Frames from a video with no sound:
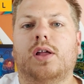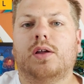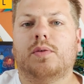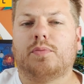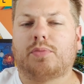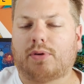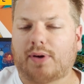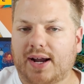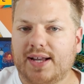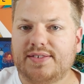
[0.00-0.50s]

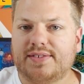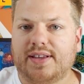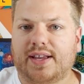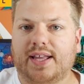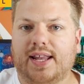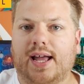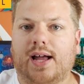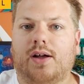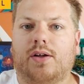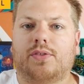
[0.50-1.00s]
pricing it
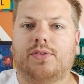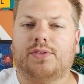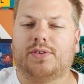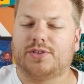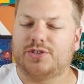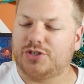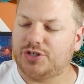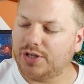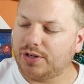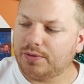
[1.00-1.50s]
out. The
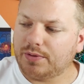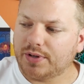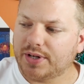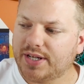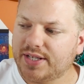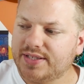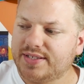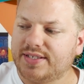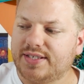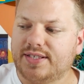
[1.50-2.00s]
general
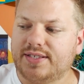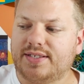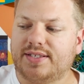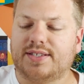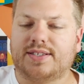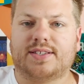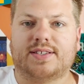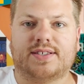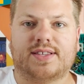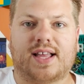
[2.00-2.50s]

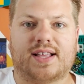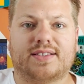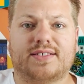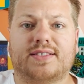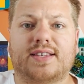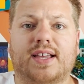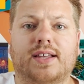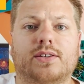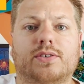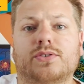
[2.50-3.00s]
consensus is that
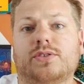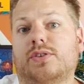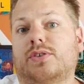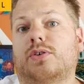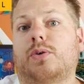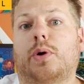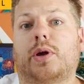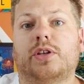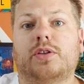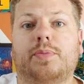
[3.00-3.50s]
Sandals is
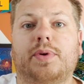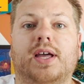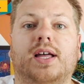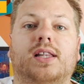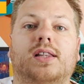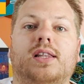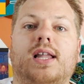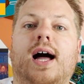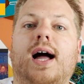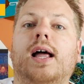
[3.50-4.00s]
going to be a
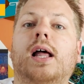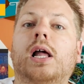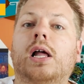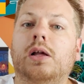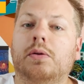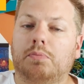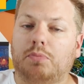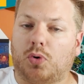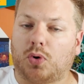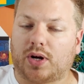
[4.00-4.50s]
lot
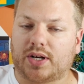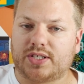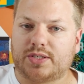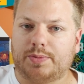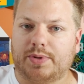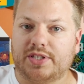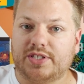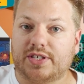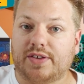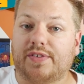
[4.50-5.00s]
more
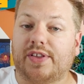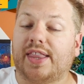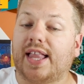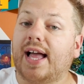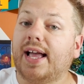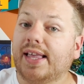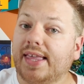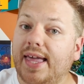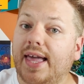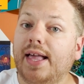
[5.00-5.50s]
expensive, and
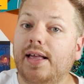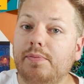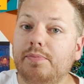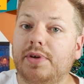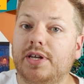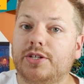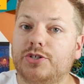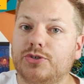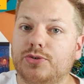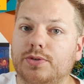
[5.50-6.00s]
that can be
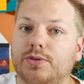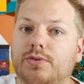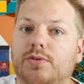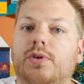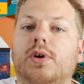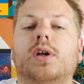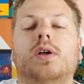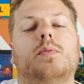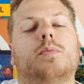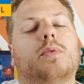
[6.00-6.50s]
true,
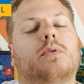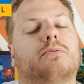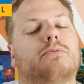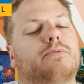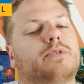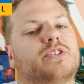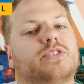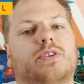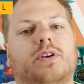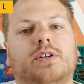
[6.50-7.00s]
but when we
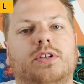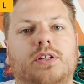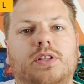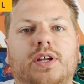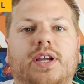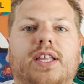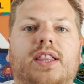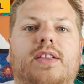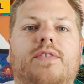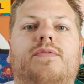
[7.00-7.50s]
start to look
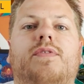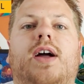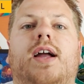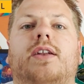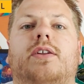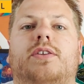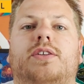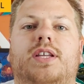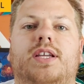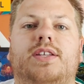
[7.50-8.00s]
at the finer
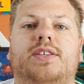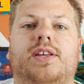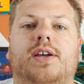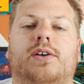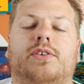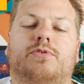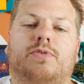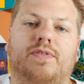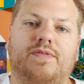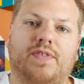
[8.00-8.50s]

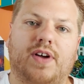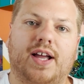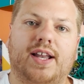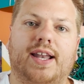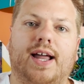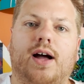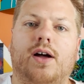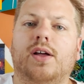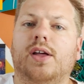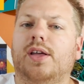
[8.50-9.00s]
details, we find
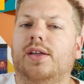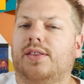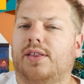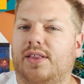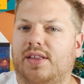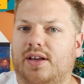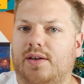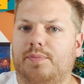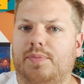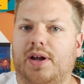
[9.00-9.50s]
out that the
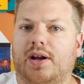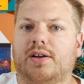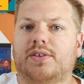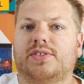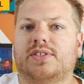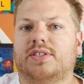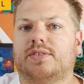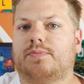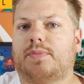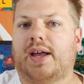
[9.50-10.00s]

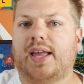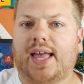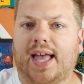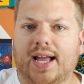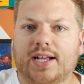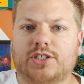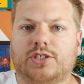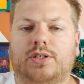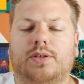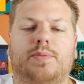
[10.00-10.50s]
comparisons might
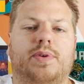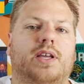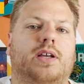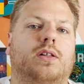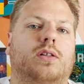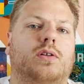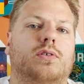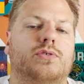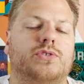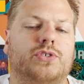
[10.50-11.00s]
actually be
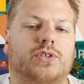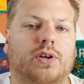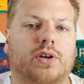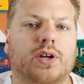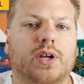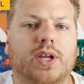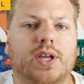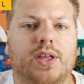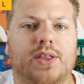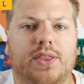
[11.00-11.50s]
closer
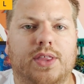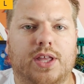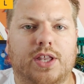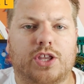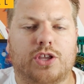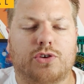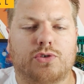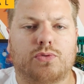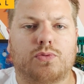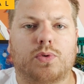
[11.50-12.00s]
than
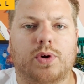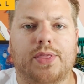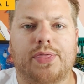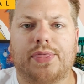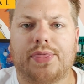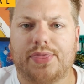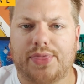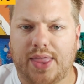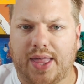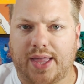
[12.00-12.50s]
you would
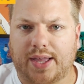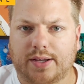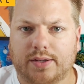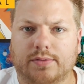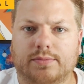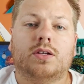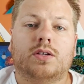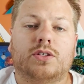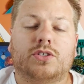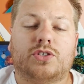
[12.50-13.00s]
think.
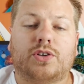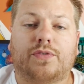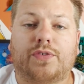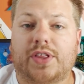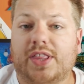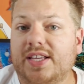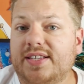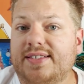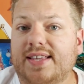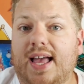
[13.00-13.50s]
So for
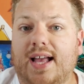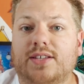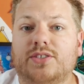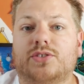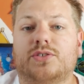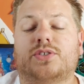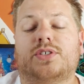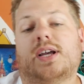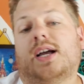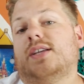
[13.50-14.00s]
this
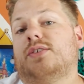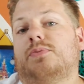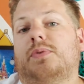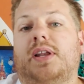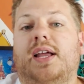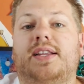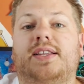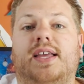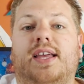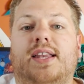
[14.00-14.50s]
exercise, what I
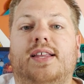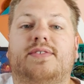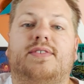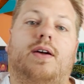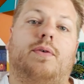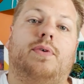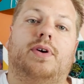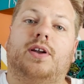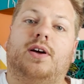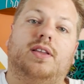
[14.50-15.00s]
did is I
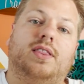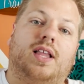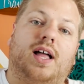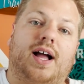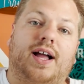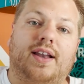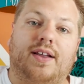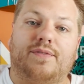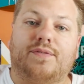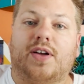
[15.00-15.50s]
went
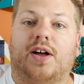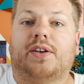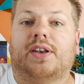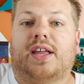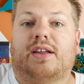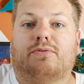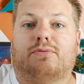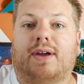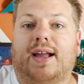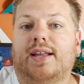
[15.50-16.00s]
online, I found a
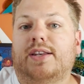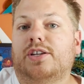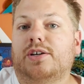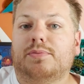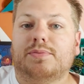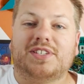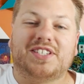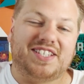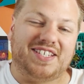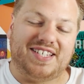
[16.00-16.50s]

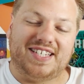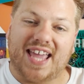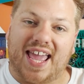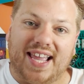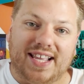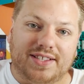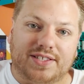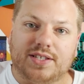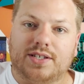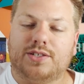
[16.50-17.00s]
random
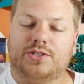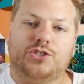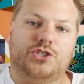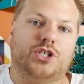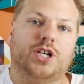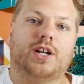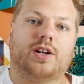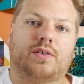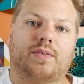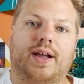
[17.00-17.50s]
date
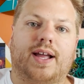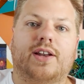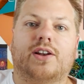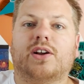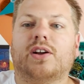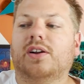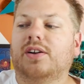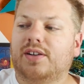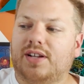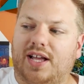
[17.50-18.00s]

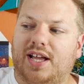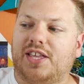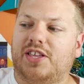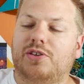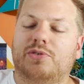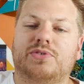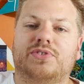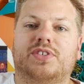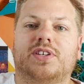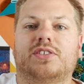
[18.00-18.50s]
generator. I
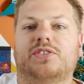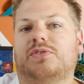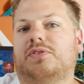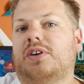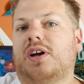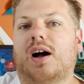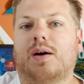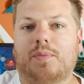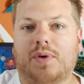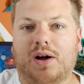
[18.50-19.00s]
used it to
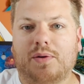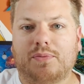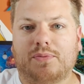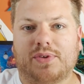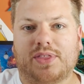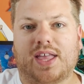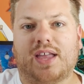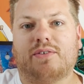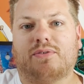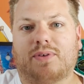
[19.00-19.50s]
come up with
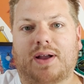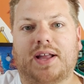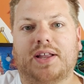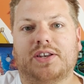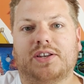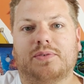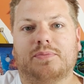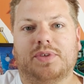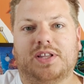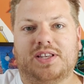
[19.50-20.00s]
a
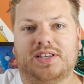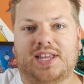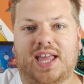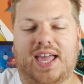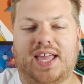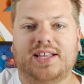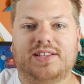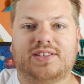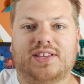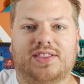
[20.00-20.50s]
random
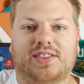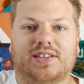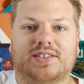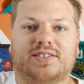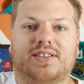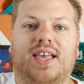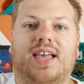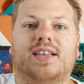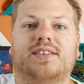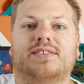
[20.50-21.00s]
date. In this
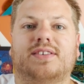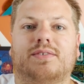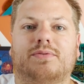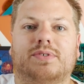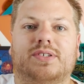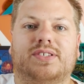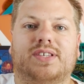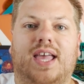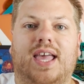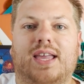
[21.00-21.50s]
case, it
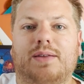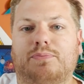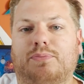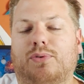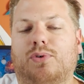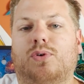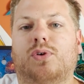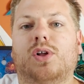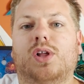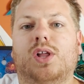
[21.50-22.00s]
was April